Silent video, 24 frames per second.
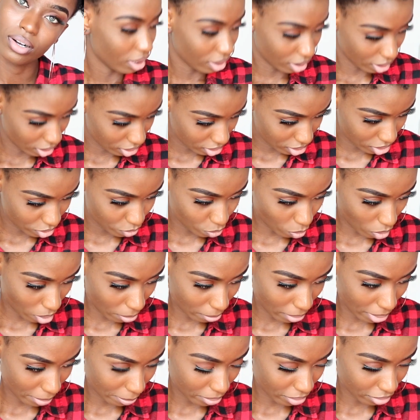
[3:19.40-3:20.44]
This is what
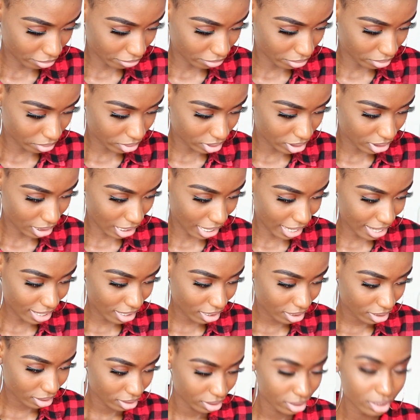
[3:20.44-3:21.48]
my puff looks
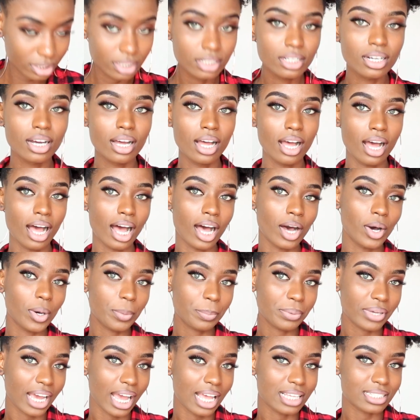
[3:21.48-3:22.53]
like. I hope
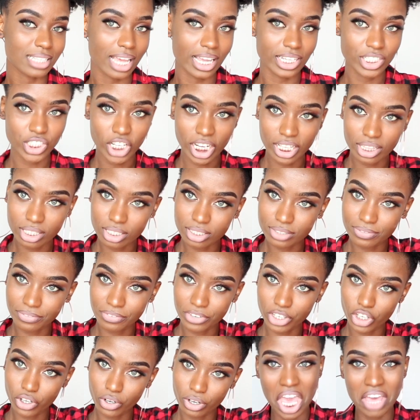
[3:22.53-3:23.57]
you guys enjoyed this
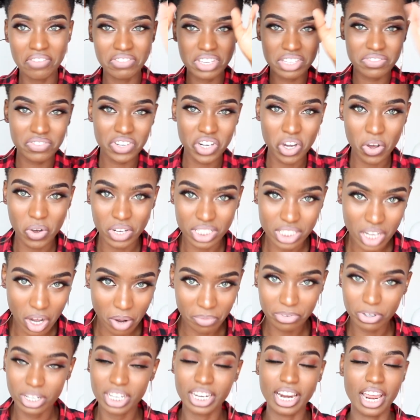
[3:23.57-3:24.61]
video. If this video was
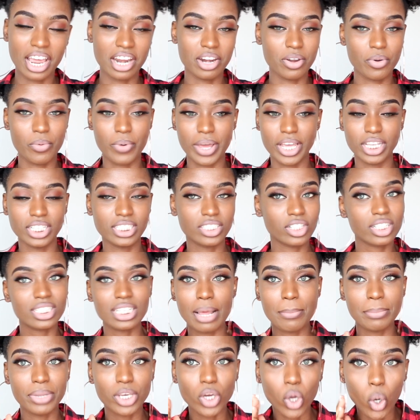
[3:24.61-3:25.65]
helpful in any way, just
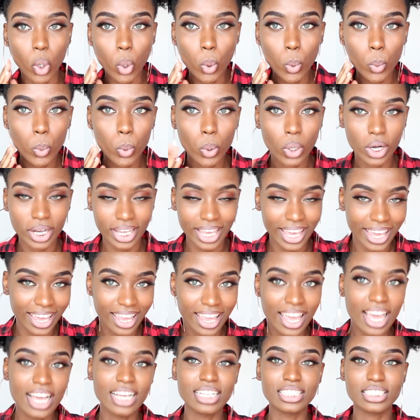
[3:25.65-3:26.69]
let me know, okay?
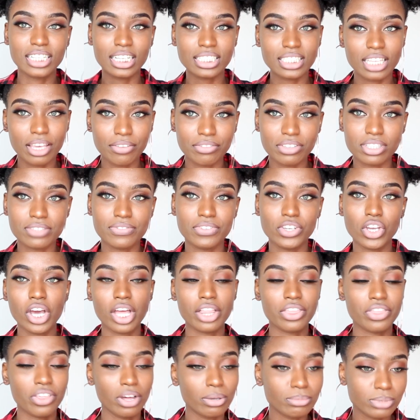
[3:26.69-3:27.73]
Just give this video a
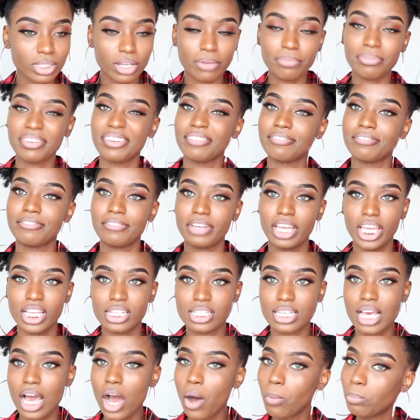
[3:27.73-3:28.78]
thumbs up if it
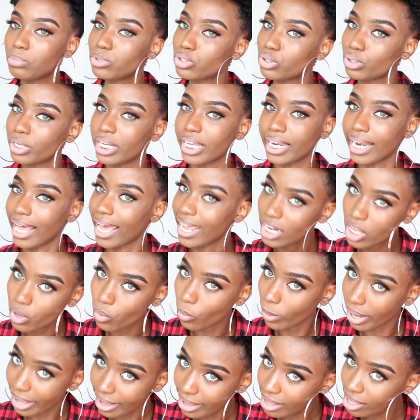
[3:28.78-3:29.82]
helped you in any
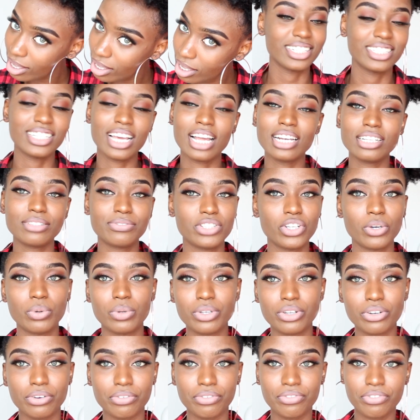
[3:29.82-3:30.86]
way. Share this video
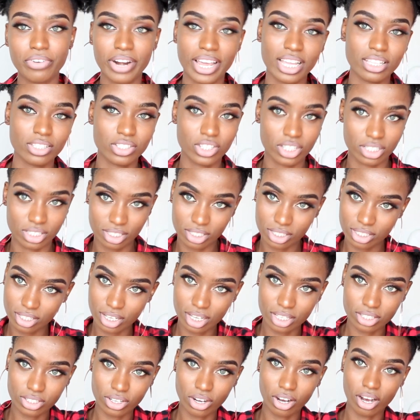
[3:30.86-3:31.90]
with your friends, your
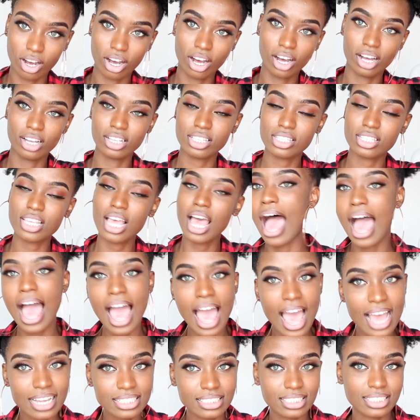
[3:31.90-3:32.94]
sisters, your aunts,
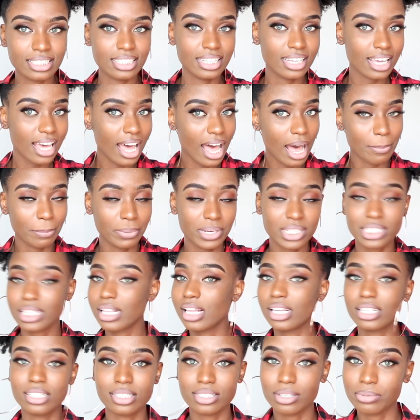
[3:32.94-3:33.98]
and yeah, please
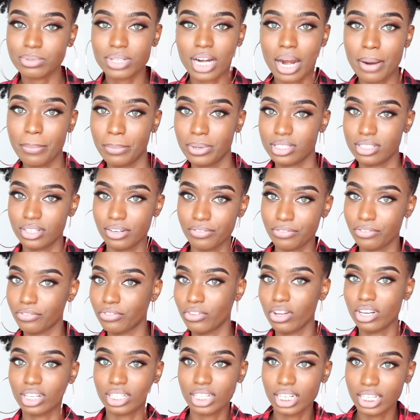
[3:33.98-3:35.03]
click the subscribe button if you've
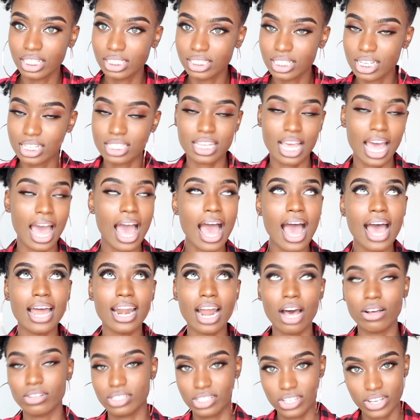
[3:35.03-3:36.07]
not clicked it, and
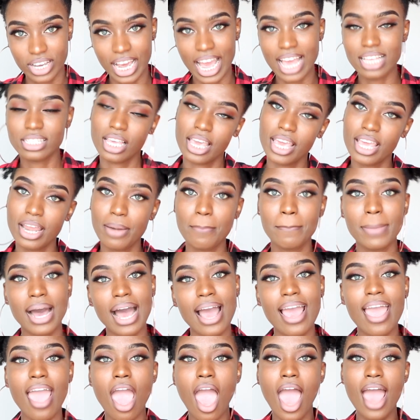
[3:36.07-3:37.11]
I'll see you guys in
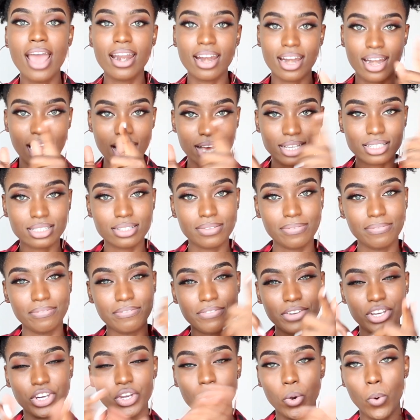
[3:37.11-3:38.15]
my next
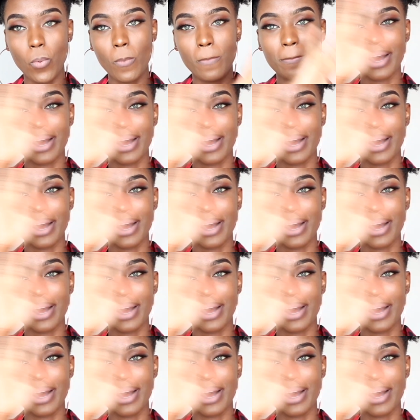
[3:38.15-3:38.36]
video.